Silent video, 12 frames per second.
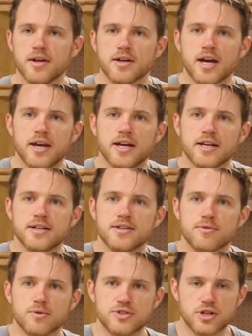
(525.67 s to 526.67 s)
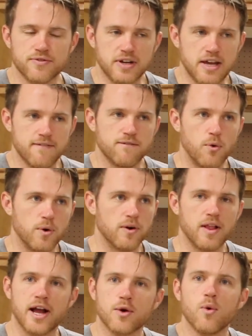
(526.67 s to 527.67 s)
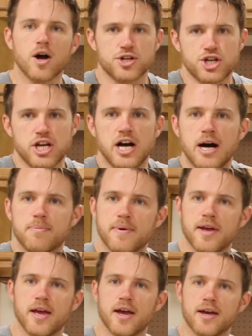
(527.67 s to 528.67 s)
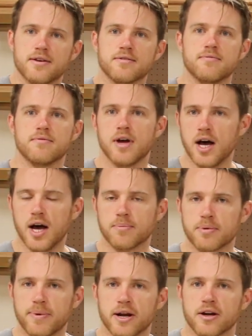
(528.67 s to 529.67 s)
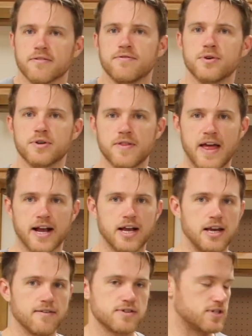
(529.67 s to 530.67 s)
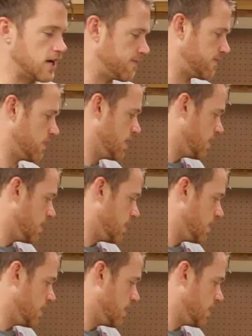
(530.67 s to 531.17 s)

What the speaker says: kind of reserving it for like washing up and preparing food and that kind of stuff.